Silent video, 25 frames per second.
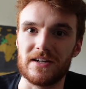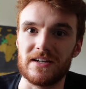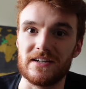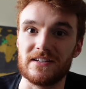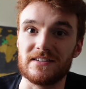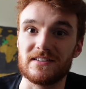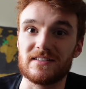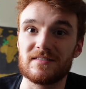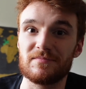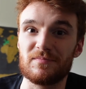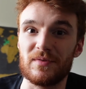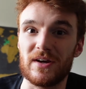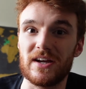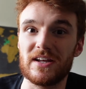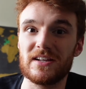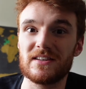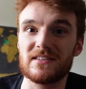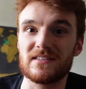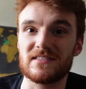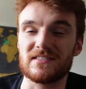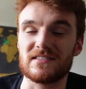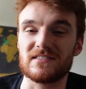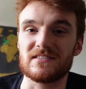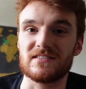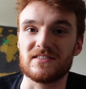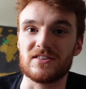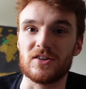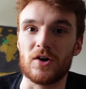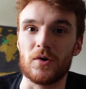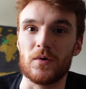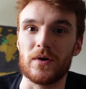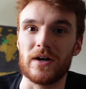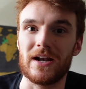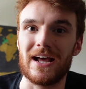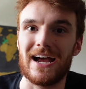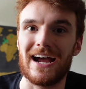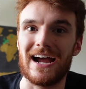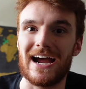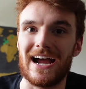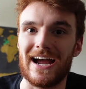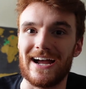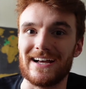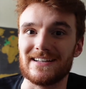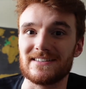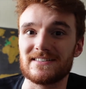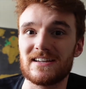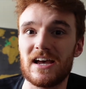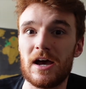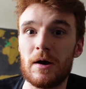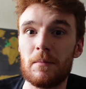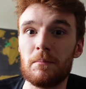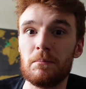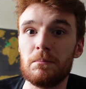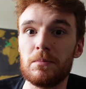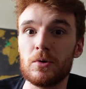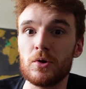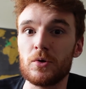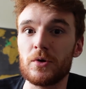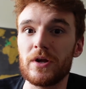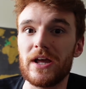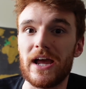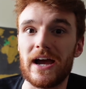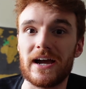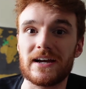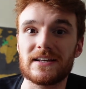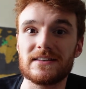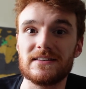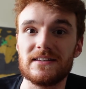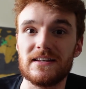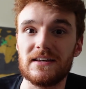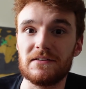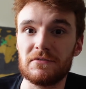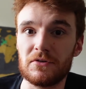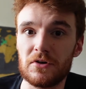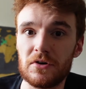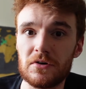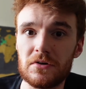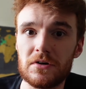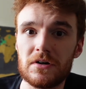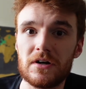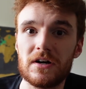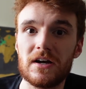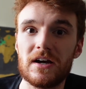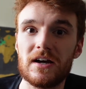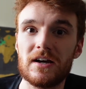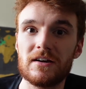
In Spain, this is known as pluriactivo,